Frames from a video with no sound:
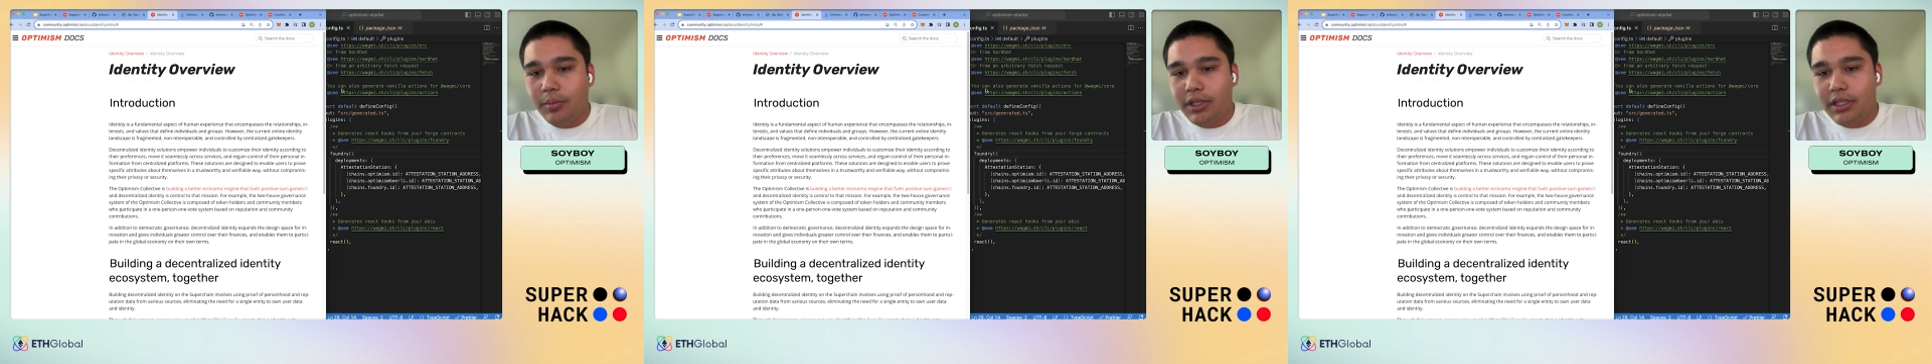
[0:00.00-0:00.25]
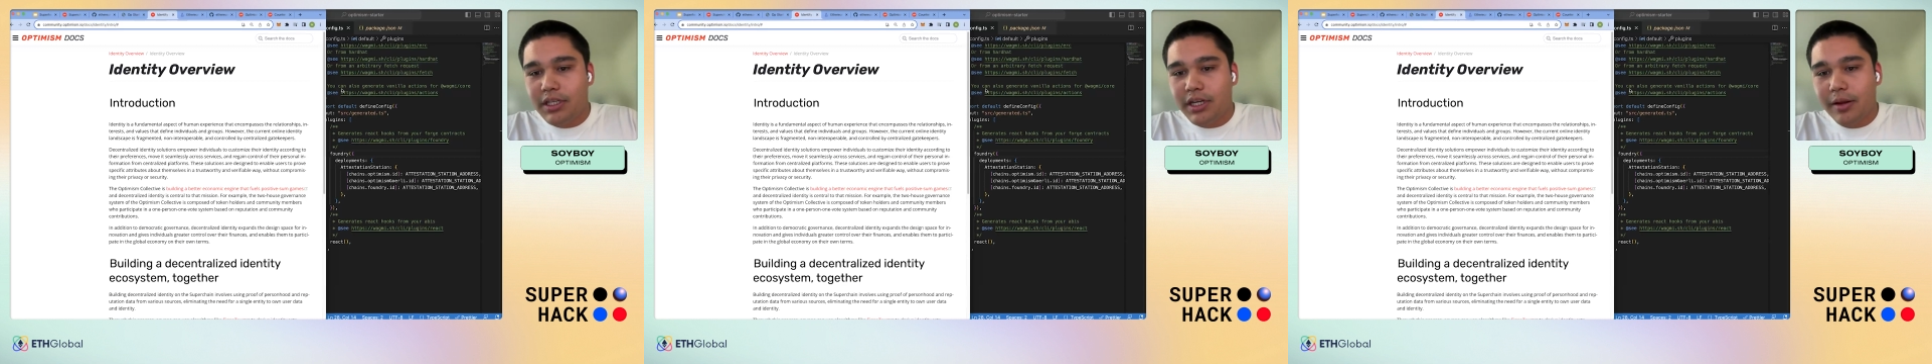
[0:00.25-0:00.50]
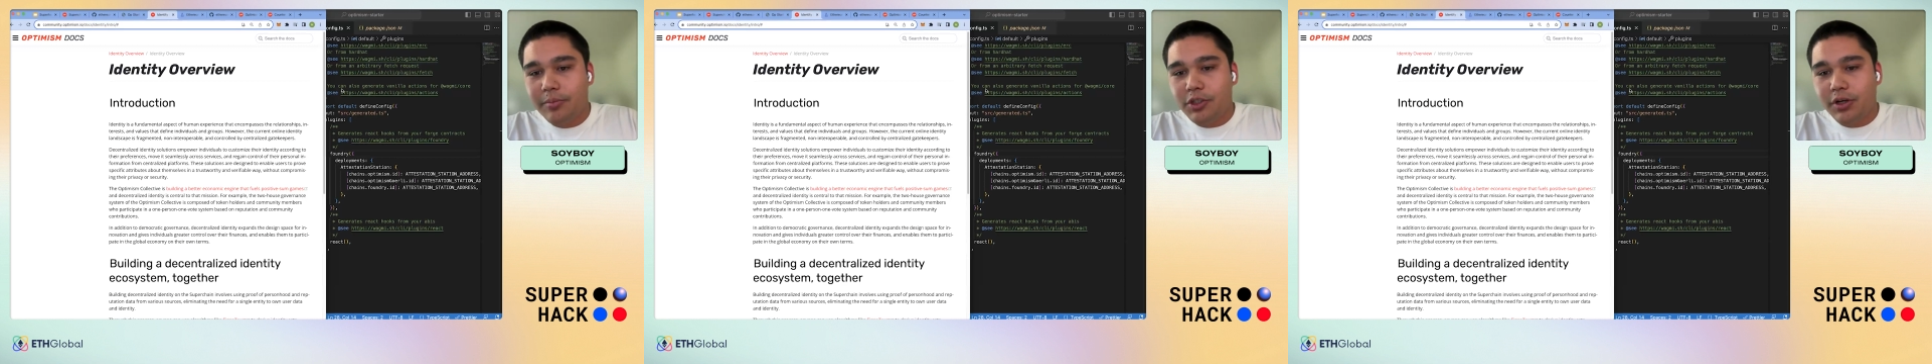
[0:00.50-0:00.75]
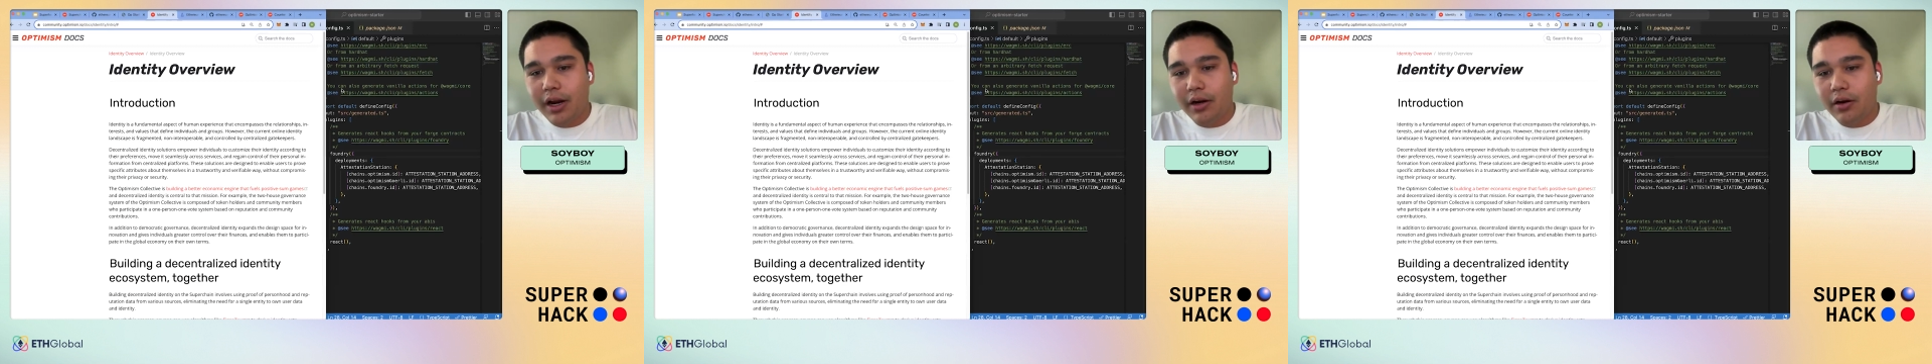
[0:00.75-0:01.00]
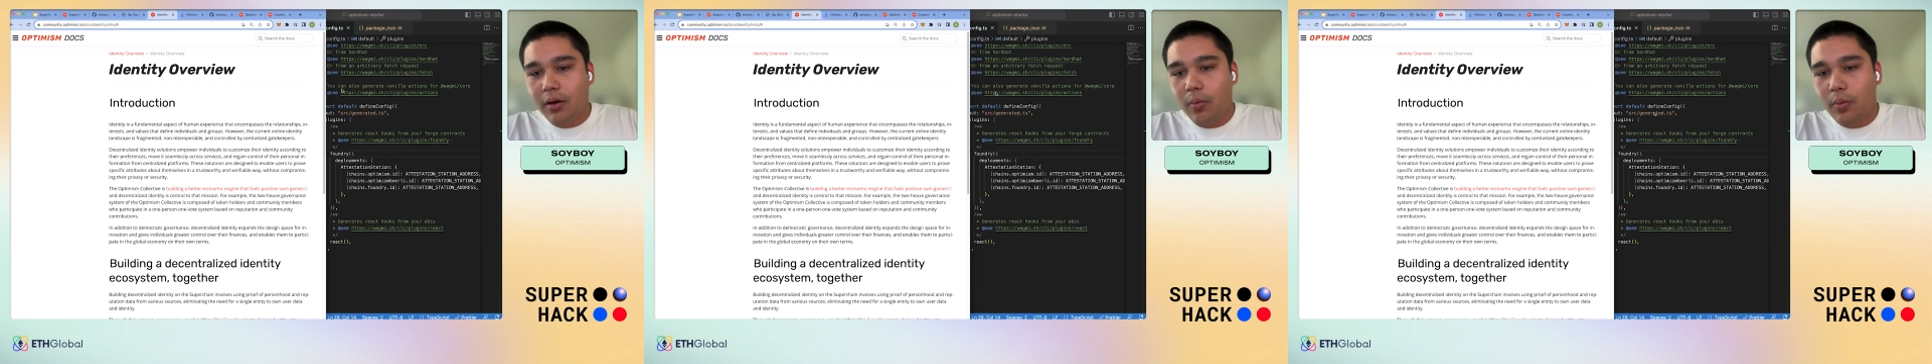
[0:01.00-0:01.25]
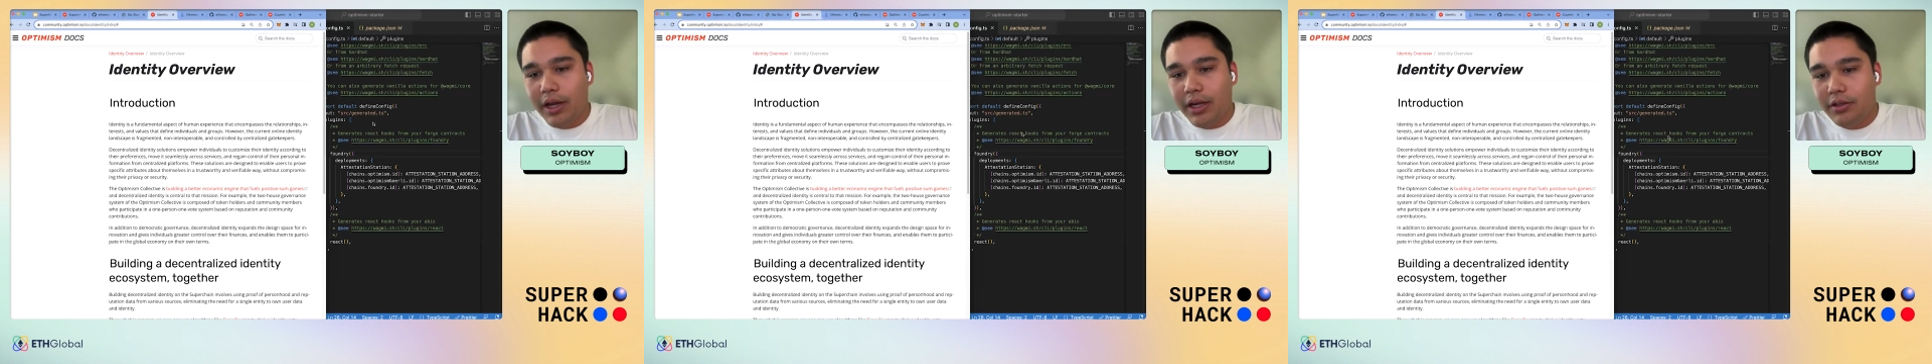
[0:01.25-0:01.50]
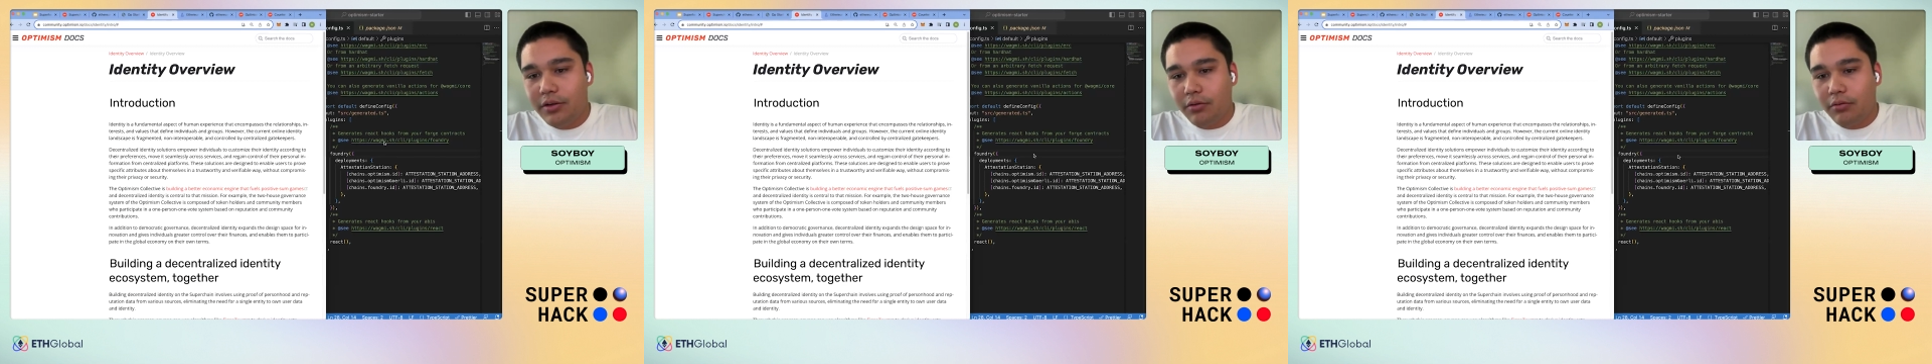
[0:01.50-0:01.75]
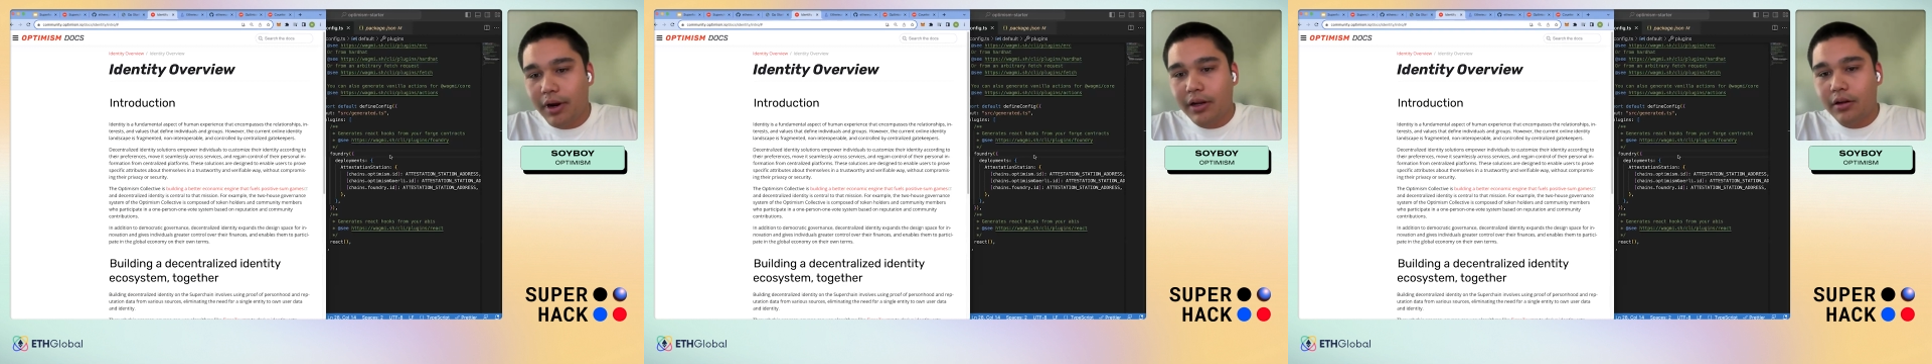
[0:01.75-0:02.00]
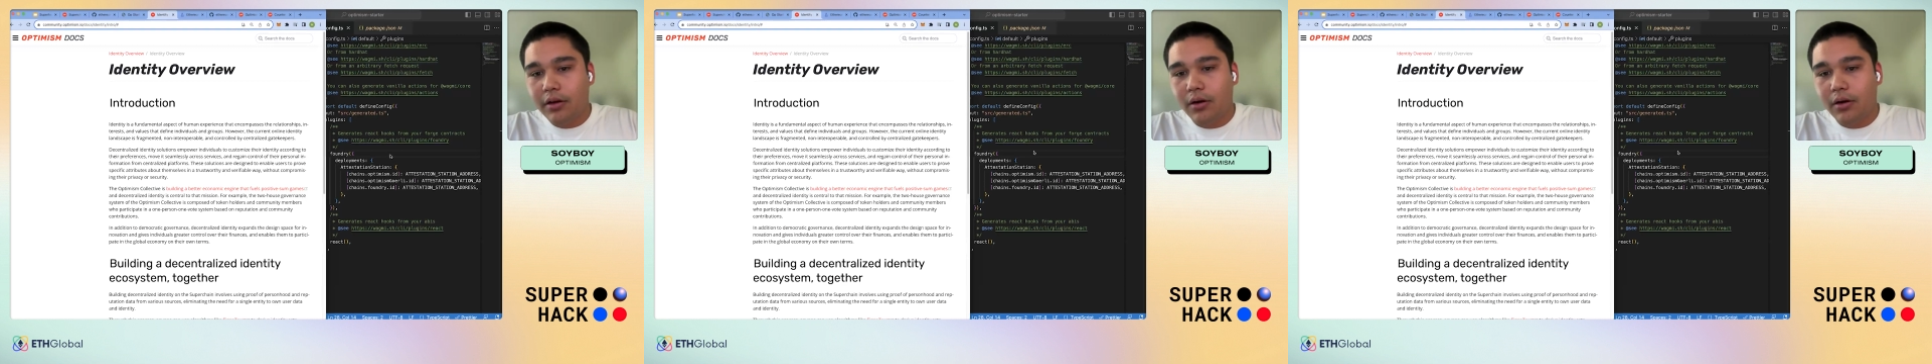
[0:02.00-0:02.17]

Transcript: but does it abstract away direct